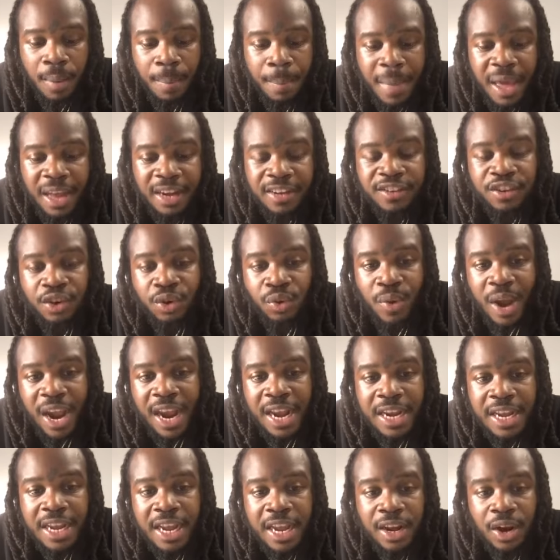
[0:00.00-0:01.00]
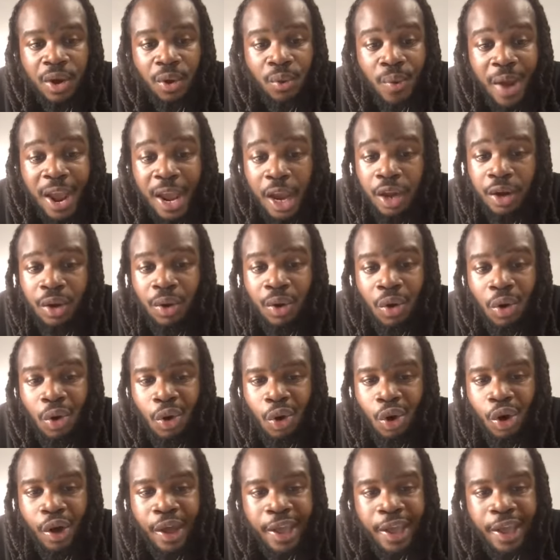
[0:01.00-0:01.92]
Mediterranean oregano oil,